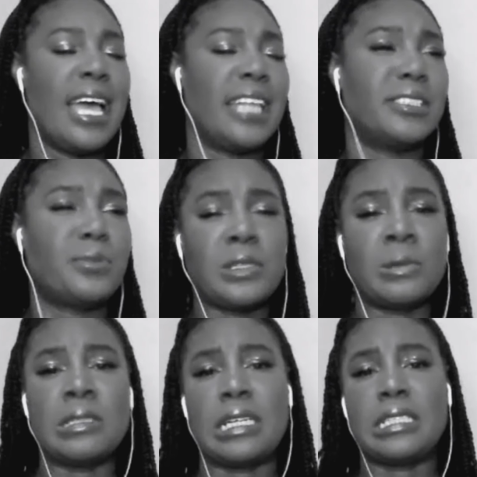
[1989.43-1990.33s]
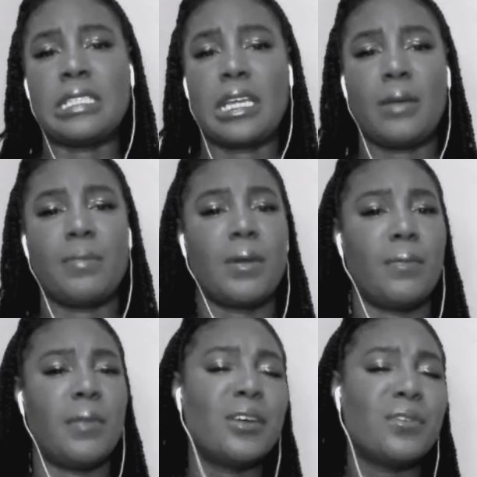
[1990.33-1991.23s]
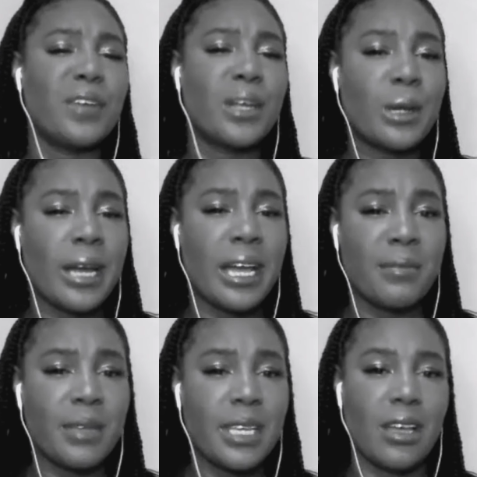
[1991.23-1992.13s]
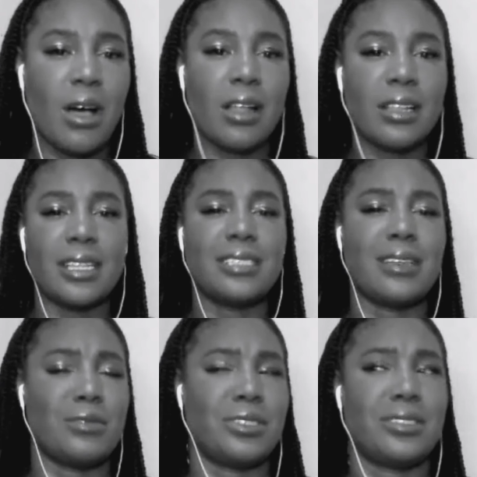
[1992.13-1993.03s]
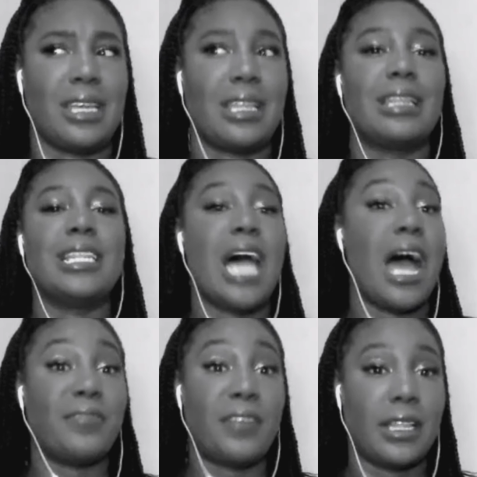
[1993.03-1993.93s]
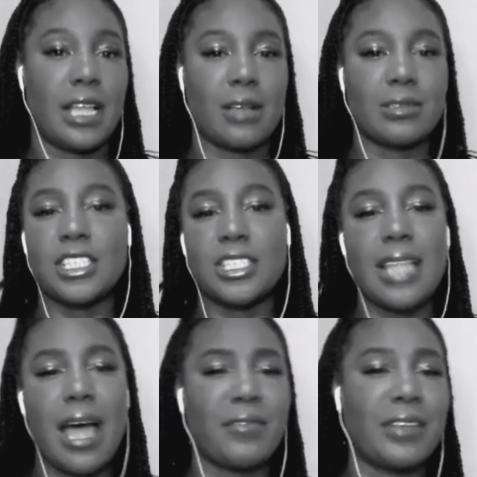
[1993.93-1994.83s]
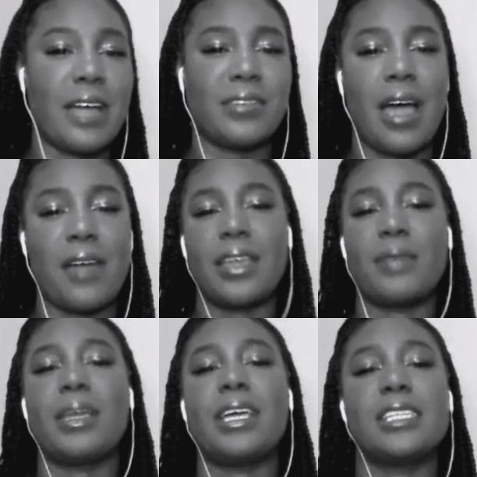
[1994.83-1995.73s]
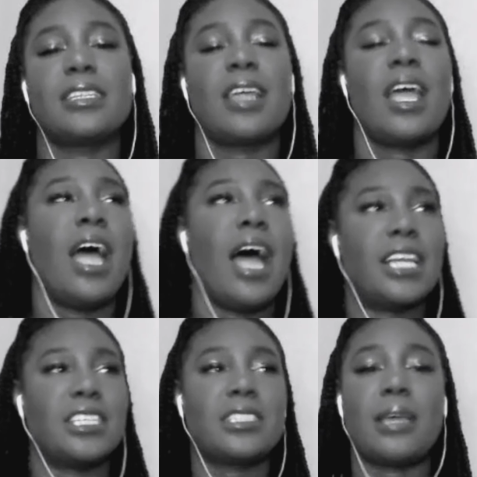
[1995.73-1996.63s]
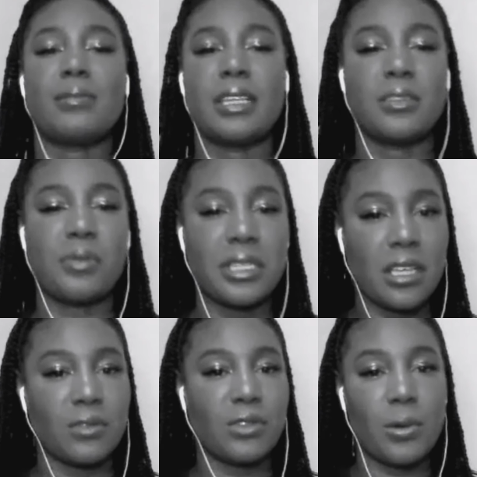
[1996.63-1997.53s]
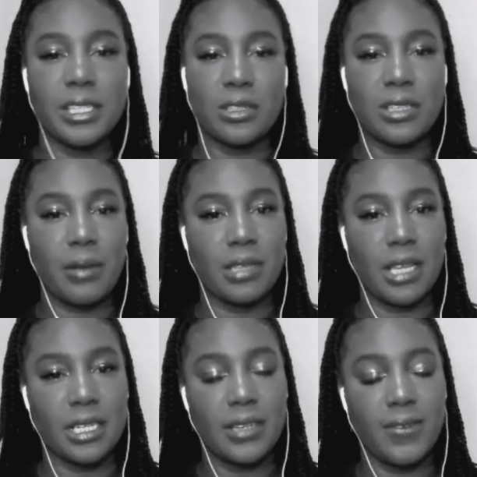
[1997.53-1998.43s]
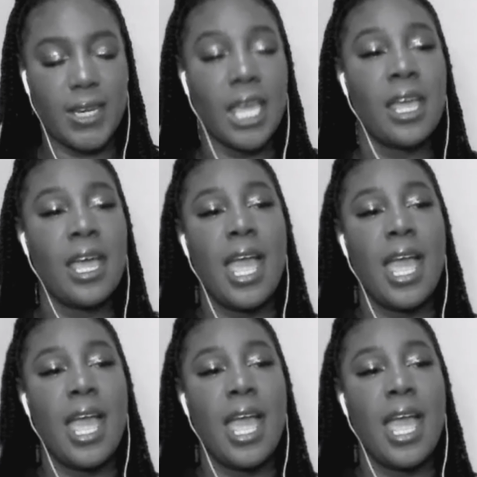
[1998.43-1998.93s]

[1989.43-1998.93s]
And this person was like sticking up their middle finger at me, all of this. And I was just like laughing. Like, I was just laughing, because I just kept saying to myself, don't waste no time with negativity.